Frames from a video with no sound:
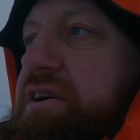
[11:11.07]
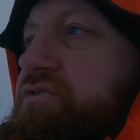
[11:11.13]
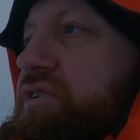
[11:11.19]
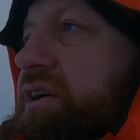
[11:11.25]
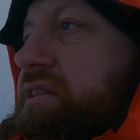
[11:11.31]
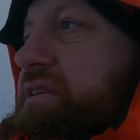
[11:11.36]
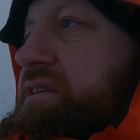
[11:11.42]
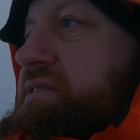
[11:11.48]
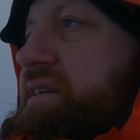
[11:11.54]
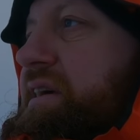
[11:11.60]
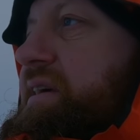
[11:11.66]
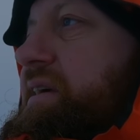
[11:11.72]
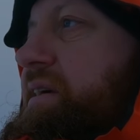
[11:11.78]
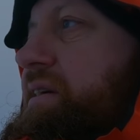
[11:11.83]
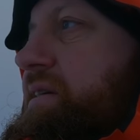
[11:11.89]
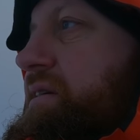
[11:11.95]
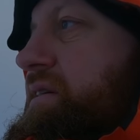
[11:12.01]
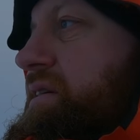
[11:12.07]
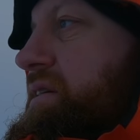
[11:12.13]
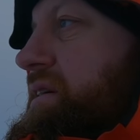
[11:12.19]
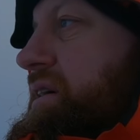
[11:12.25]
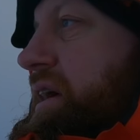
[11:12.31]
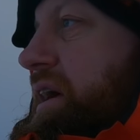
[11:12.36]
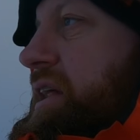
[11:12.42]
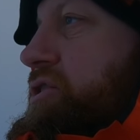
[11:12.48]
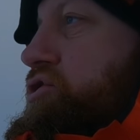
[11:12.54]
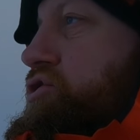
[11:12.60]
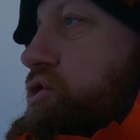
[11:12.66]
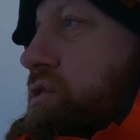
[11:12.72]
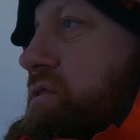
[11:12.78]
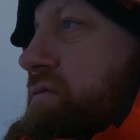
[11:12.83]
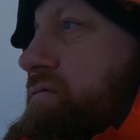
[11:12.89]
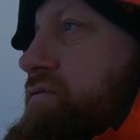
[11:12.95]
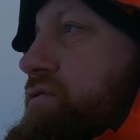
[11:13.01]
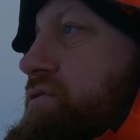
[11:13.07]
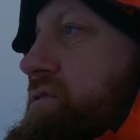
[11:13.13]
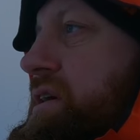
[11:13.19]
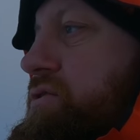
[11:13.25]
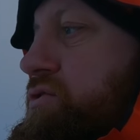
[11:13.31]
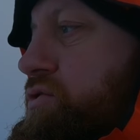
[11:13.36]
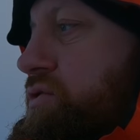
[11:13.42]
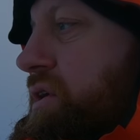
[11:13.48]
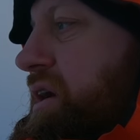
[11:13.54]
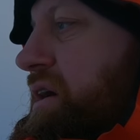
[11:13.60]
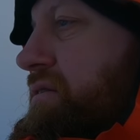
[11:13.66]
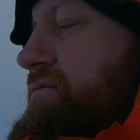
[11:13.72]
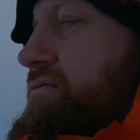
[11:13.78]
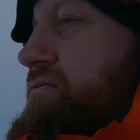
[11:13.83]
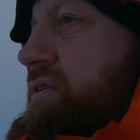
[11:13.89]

I'd rather sit here and enjoy the views that I do have,